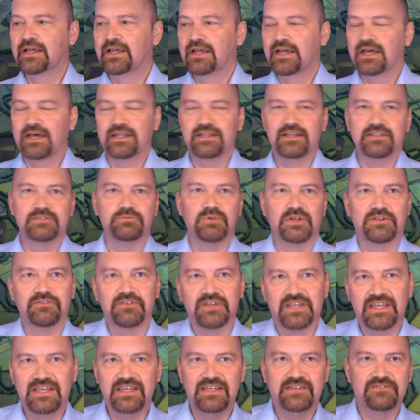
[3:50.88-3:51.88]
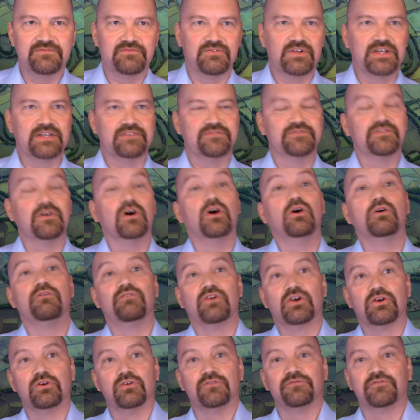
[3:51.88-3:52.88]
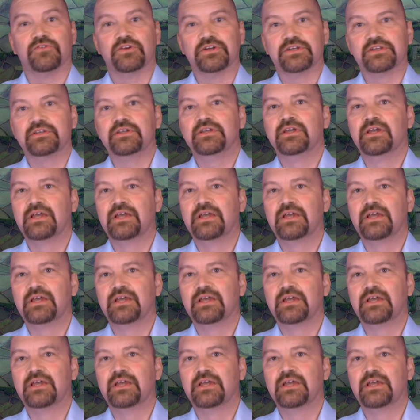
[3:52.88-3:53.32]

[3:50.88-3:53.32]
And that's one of the key strengths of our offering,